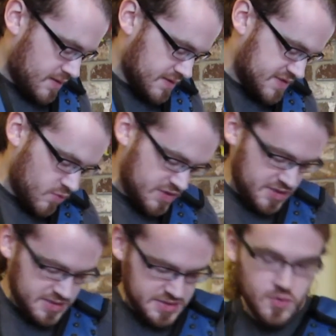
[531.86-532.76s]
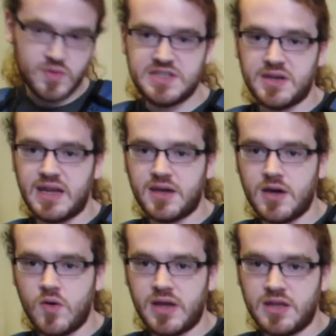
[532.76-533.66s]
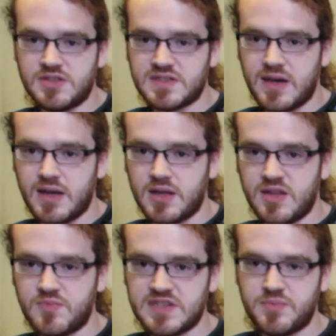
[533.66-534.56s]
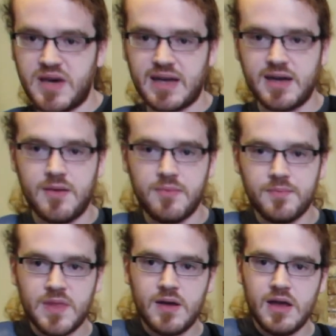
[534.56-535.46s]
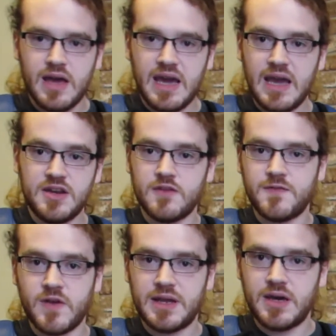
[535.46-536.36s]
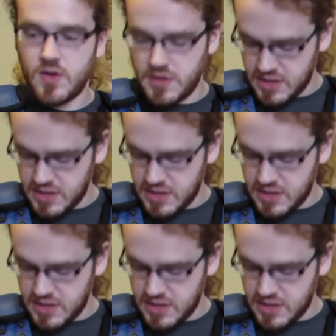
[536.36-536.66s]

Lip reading: So what you can do once you get it going, you just kind of clip this back up and you're free to go.